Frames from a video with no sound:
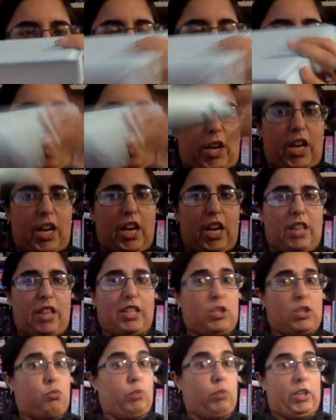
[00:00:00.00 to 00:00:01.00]
read, and that's
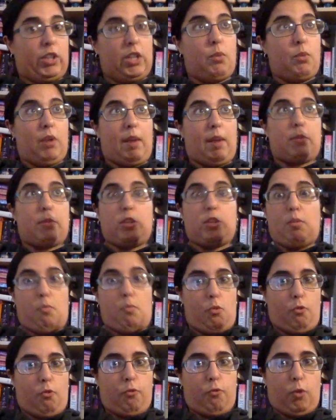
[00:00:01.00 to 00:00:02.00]
really what I'm in the
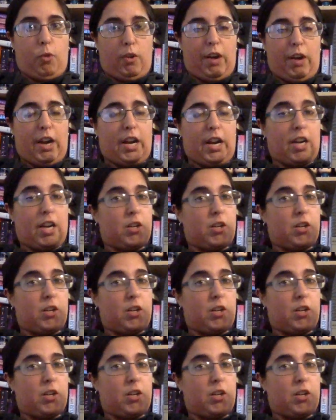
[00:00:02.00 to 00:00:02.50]
mood for right now.